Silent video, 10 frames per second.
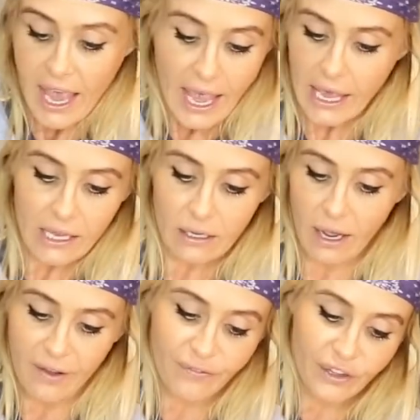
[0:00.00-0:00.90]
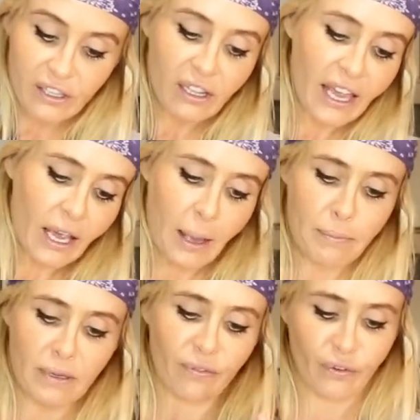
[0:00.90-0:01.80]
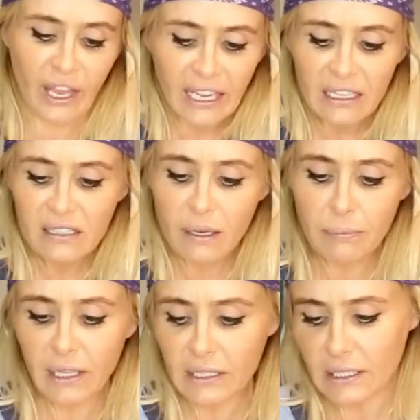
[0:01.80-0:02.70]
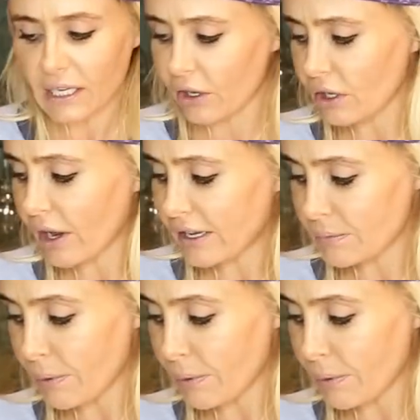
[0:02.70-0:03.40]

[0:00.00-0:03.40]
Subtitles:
And I feel like I'm forgetting something to tell you guys,